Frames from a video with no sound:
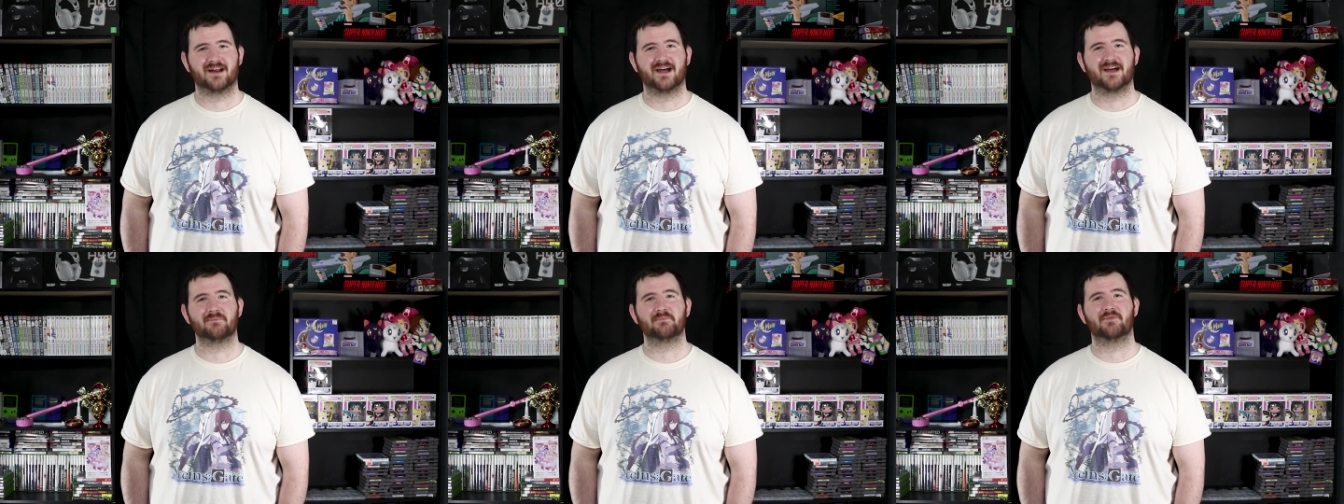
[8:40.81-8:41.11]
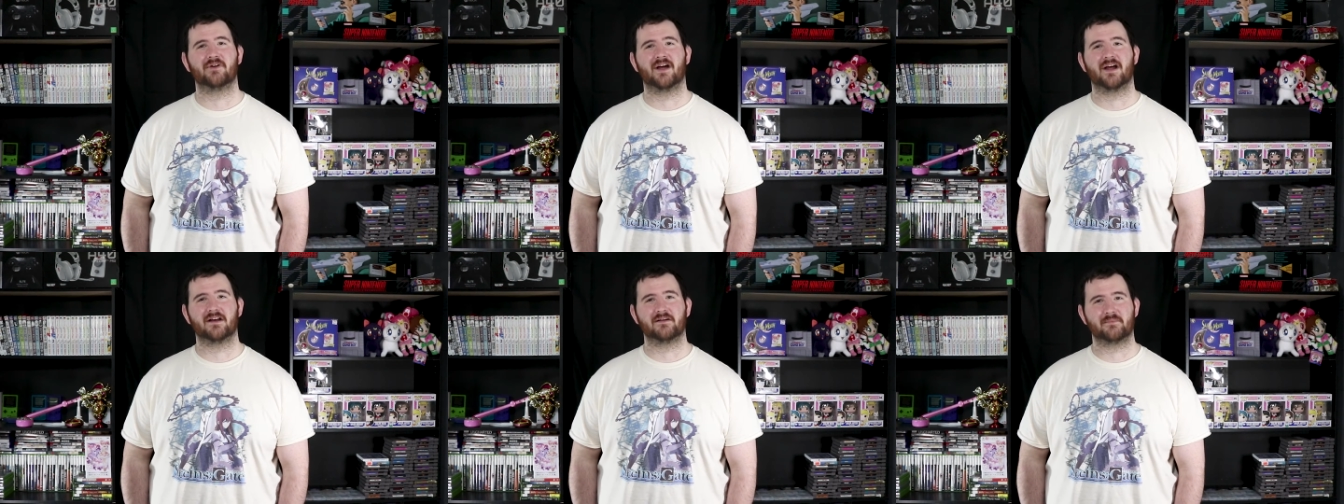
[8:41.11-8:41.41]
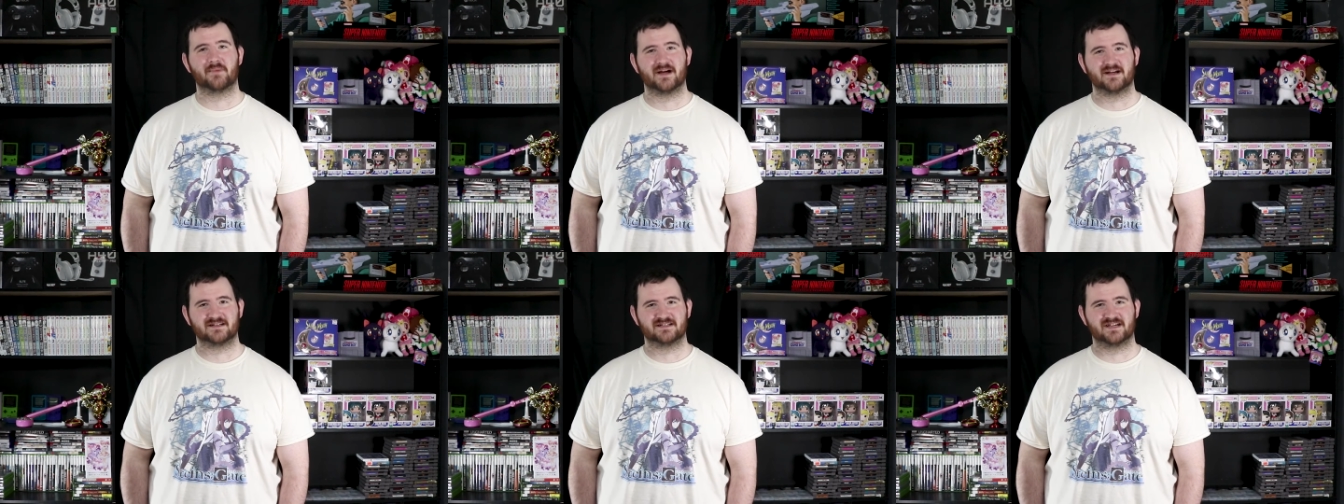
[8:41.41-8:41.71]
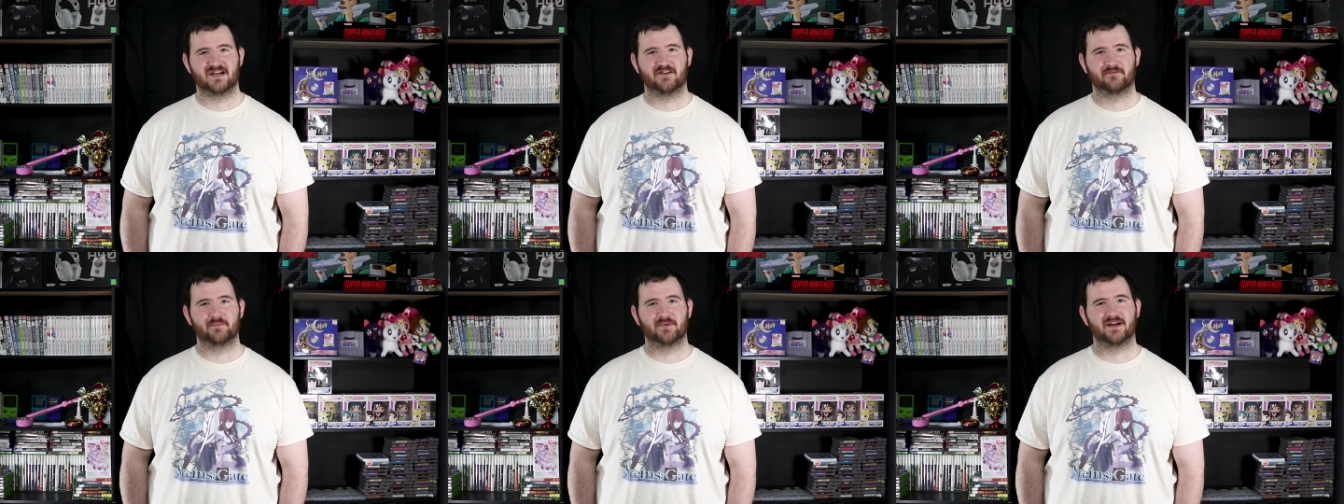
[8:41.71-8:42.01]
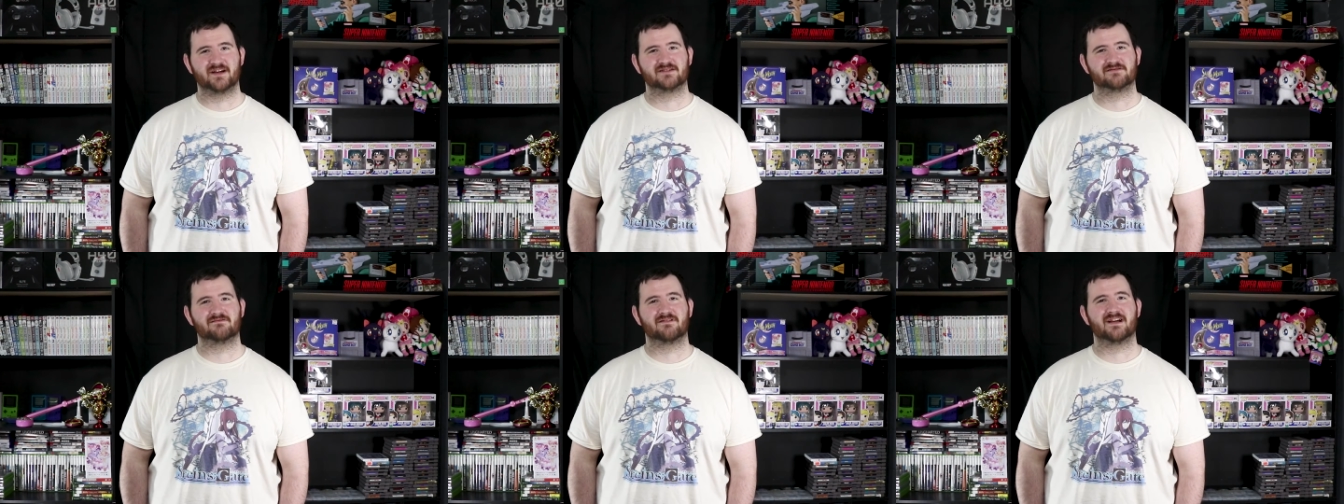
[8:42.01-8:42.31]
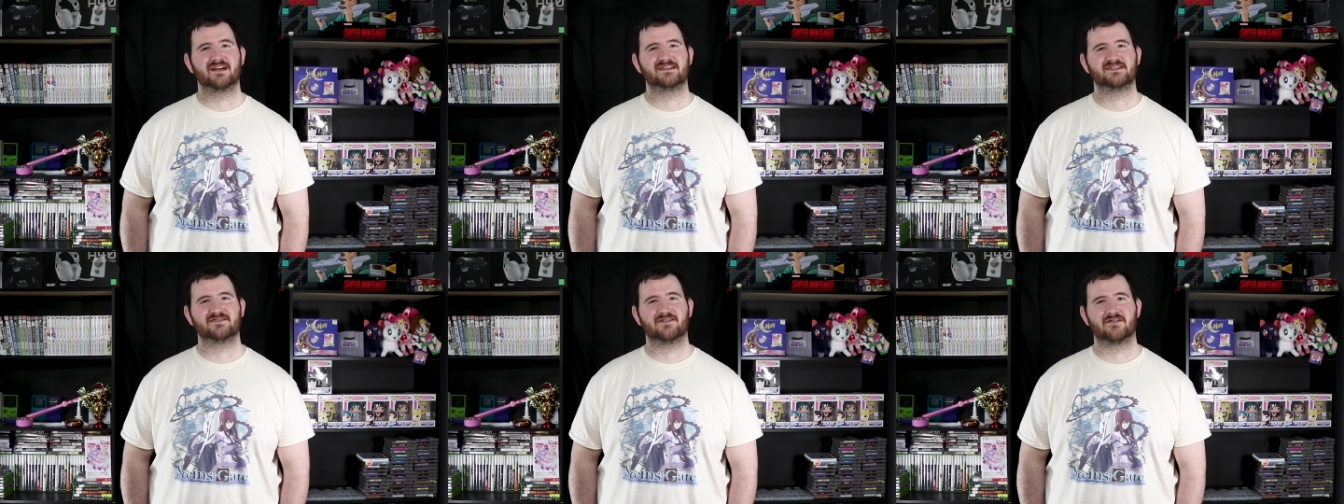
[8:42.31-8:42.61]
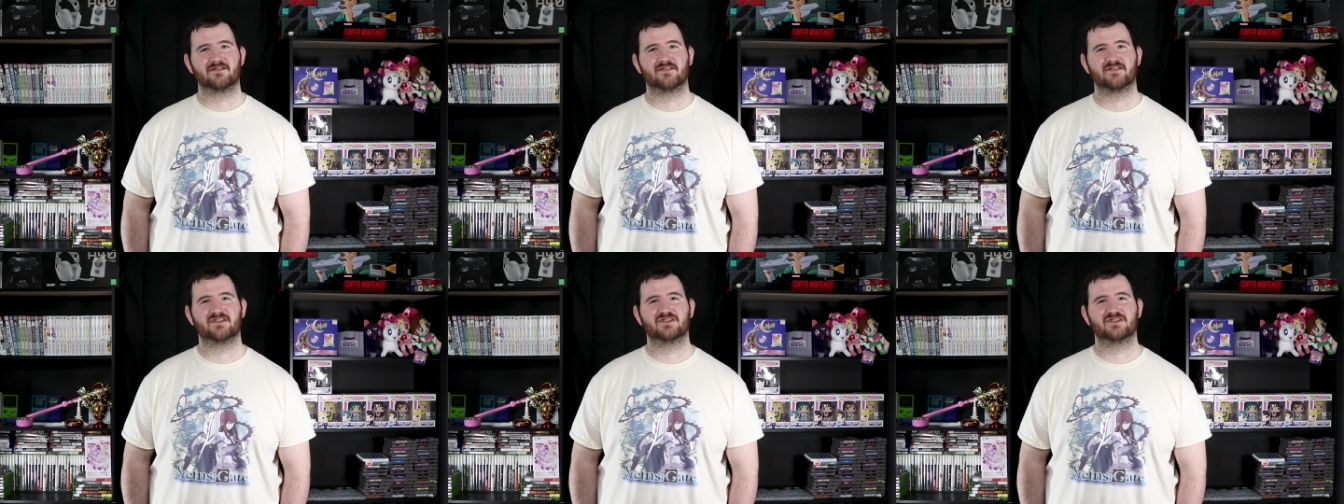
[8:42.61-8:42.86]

I'm proud of myself because when I started